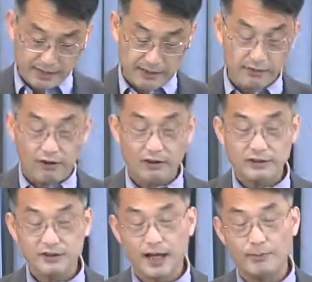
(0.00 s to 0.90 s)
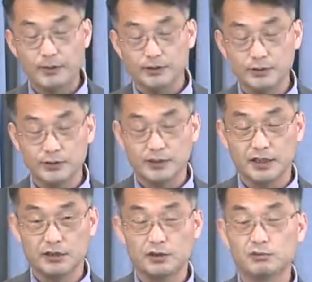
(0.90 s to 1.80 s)
he lost the
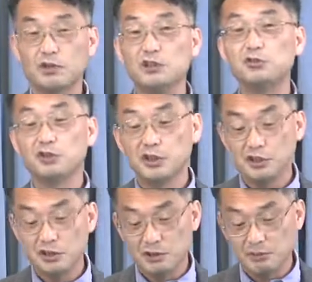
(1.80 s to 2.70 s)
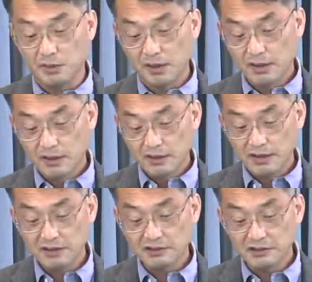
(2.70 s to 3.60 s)
opportunity to redeem
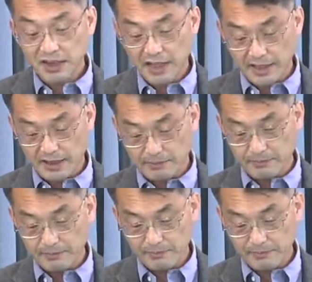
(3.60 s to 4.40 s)
his name